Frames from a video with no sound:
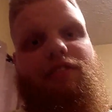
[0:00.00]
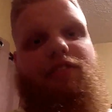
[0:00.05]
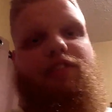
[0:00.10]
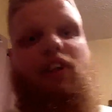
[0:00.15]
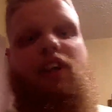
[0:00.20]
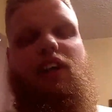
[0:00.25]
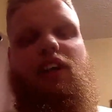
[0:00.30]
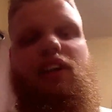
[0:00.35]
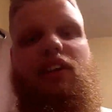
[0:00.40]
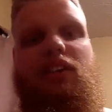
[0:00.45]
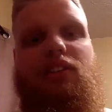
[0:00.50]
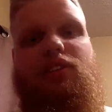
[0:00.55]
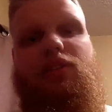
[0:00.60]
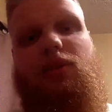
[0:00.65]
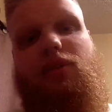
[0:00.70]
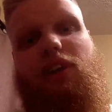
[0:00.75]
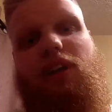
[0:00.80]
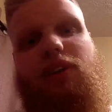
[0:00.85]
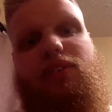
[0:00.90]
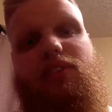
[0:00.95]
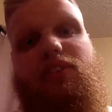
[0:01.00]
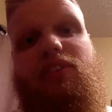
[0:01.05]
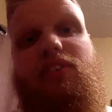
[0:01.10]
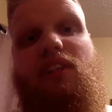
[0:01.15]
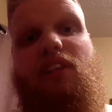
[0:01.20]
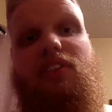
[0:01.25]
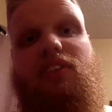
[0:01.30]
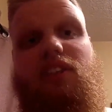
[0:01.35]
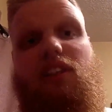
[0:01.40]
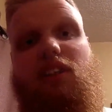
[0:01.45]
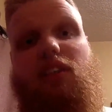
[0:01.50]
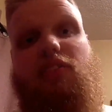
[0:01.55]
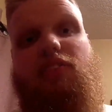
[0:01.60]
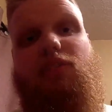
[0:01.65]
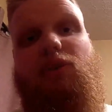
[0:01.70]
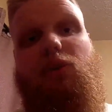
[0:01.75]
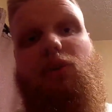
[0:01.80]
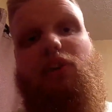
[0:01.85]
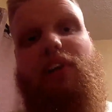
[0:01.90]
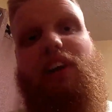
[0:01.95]
a 2016
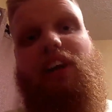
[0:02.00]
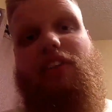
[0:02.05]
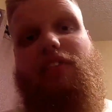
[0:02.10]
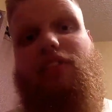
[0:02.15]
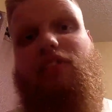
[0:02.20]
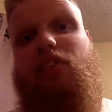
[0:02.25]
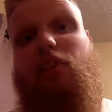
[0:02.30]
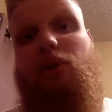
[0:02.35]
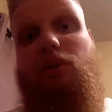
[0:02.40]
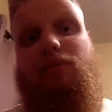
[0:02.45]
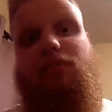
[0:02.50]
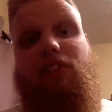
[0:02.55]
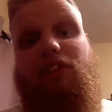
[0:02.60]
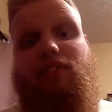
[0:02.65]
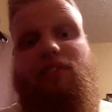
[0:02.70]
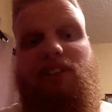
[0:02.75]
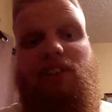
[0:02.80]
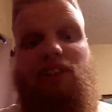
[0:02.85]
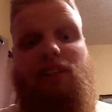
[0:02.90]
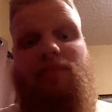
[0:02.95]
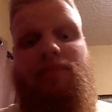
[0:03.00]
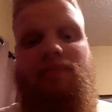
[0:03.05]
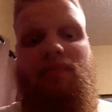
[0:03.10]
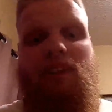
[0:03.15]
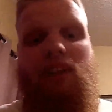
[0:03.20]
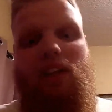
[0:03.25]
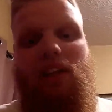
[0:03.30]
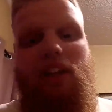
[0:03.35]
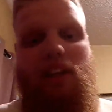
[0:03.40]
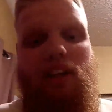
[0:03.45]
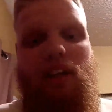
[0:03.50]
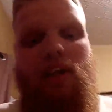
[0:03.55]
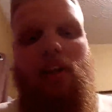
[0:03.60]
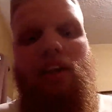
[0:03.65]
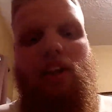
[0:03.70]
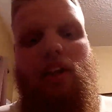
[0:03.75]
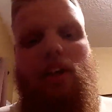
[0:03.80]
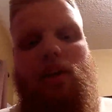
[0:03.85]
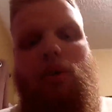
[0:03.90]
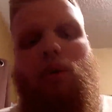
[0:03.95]
Ford F-250,
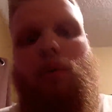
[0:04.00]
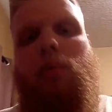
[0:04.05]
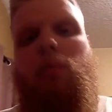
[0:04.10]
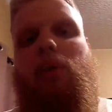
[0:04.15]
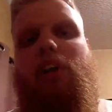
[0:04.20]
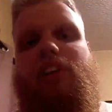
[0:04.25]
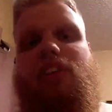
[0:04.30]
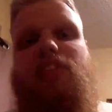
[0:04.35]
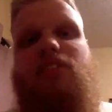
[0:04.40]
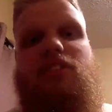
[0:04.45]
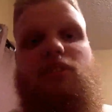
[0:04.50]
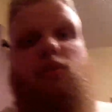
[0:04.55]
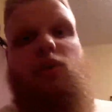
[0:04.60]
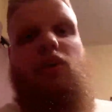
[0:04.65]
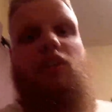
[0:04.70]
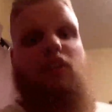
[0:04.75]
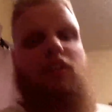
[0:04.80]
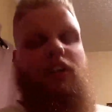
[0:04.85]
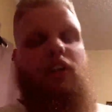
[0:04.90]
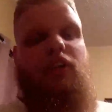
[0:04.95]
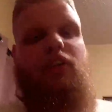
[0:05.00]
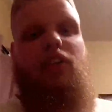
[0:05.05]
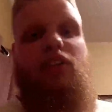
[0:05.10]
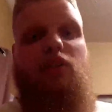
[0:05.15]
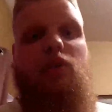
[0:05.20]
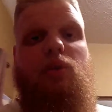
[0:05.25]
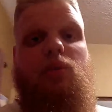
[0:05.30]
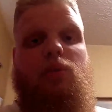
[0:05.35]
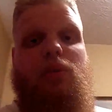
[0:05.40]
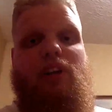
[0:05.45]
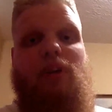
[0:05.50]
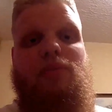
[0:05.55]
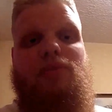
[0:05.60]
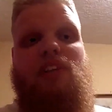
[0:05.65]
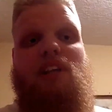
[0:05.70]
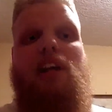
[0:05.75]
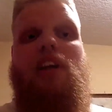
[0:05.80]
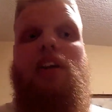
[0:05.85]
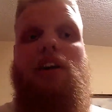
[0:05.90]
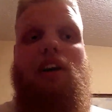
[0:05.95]
which, to clear the new rims
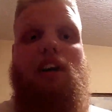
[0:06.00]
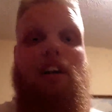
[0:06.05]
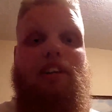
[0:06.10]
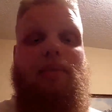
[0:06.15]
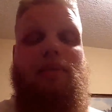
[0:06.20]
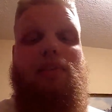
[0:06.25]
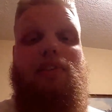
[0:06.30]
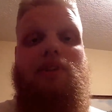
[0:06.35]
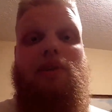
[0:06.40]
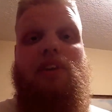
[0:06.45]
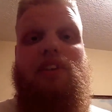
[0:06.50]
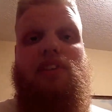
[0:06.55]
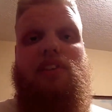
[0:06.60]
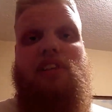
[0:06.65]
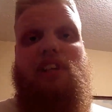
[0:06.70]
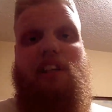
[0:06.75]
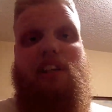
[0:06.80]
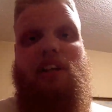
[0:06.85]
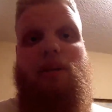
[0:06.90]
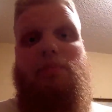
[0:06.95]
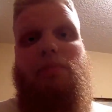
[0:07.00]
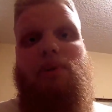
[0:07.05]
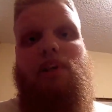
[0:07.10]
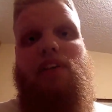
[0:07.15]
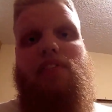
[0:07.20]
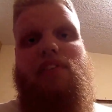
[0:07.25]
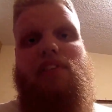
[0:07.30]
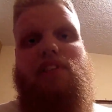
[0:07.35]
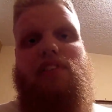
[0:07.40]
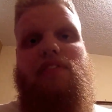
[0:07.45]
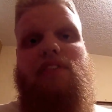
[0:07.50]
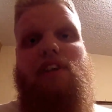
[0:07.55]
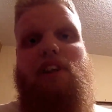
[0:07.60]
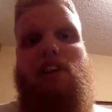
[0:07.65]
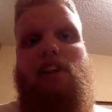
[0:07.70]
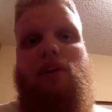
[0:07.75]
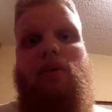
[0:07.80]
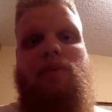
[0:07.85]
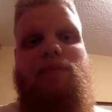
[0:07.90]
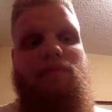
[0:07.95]
that I got, which you can see in a previous
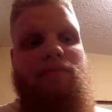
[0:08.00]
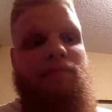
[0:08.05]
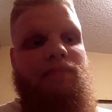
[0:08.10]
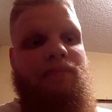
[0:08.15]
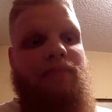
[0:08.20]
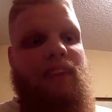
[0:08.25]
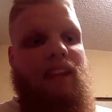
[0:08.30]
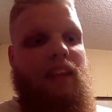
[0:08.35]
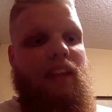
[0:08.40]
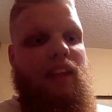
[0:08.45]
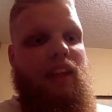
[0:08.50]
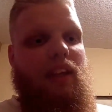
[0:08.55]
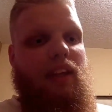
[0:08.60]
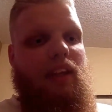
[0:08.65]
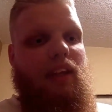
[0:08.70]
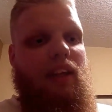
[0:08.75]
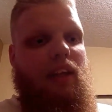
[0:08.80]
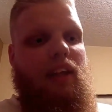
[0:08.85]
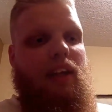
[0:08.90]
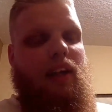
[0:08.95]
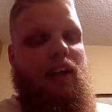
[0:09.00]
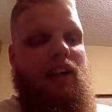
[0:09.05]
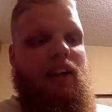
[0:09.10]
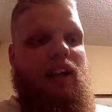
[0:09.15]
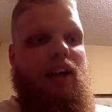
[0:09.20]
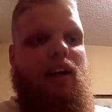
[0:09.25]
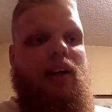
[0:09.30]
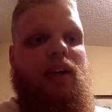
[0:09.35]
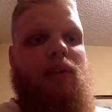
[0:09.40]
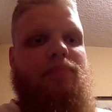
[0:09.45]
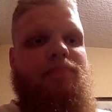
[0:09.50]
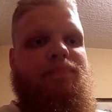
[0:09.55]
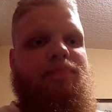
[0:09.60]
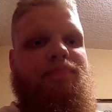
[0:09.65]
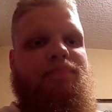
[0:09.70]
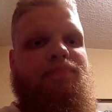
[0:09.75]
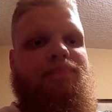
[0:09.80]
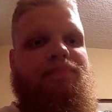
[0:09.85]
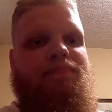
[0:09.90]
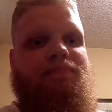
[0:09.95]
video,
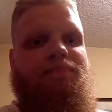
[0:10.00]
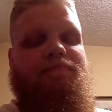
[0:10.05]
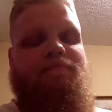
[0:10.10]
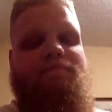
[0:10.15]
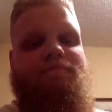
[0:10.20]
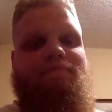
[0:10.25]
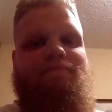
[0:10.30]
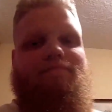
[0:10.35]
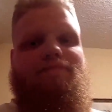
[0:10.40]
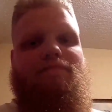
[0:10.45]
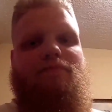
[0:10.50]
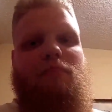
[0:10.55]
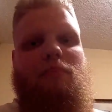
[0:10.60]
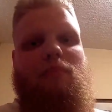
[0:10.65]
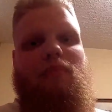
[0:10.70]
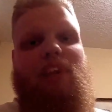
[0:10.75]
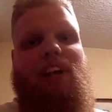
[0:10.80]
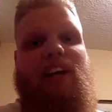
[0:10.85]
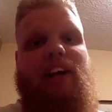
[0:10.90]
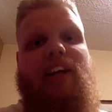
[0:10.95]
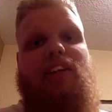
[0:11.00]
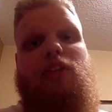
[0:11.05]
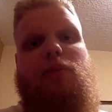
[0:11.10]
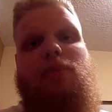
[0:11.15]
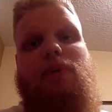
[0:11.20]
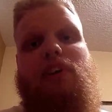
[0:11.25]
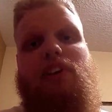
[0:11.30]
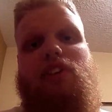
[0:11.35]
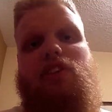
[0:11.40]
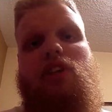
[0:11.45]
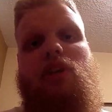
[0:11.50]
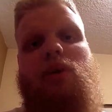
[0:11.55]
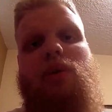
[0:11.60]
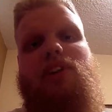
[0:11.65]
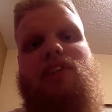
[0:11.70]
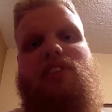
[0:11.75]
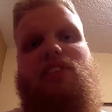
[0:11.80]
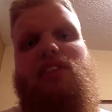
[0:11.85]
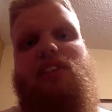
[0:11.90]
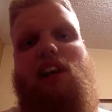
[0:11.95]
I had to put a
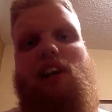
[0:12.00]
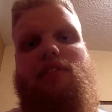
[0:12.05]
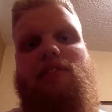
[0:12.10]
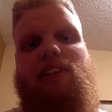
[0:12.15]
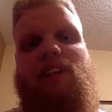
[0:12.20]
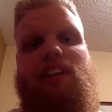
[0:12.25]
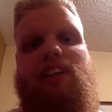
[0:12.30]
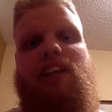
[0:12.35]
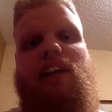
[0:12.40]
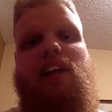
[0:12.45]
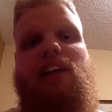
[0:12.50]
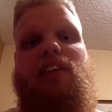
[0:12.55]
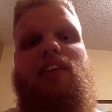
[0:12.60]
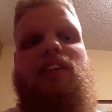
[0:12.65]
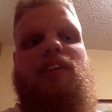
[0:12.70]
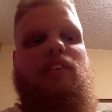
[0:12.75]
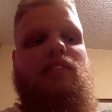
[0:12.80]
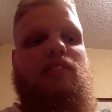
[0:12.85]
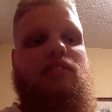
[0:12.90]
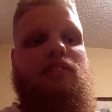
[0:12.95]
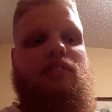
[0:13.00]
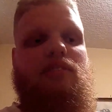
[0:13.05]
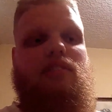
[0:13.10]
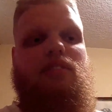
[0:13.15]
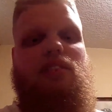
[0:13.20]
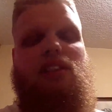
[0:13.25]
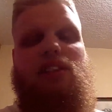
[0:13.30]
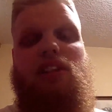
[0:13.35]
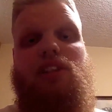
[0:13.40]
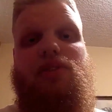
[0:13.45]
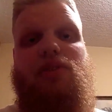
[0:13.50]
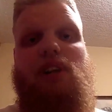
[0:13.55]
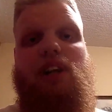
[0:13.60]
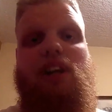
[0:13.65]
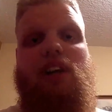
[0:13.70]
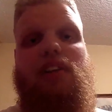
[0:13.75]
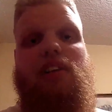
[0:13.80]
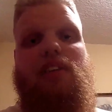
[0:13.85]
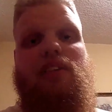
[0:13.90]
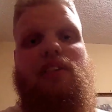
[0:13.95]
2-inch leveling kit in the
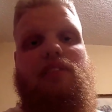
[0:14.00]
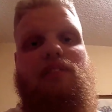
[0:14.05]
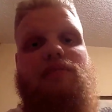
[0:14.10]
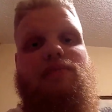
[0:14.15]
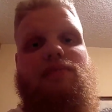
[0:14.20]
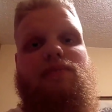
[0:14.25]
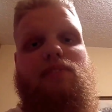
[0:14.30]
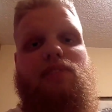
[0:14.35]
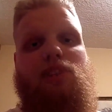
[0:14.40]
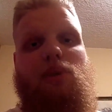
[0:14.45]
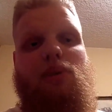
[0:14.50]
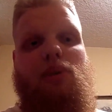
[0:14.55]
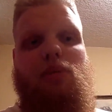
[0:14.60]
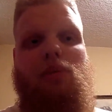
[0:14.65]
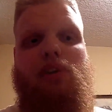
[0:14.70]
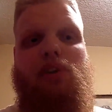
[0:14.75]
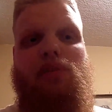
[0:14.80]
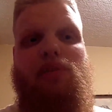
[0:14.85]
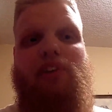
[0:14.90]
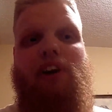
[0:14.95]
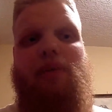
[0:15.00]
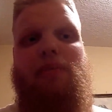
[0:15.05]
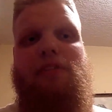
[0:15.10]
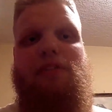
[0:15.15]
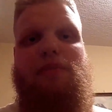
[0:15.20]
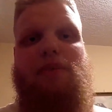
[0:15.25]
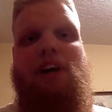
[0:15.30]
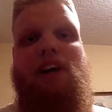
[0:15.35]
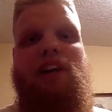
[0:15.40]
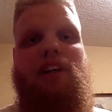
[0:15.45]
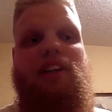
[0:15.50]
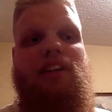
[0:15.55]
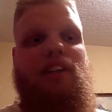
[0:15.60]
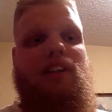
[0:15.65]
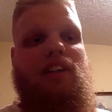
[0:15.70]
truck so it wouldn't rub as bad.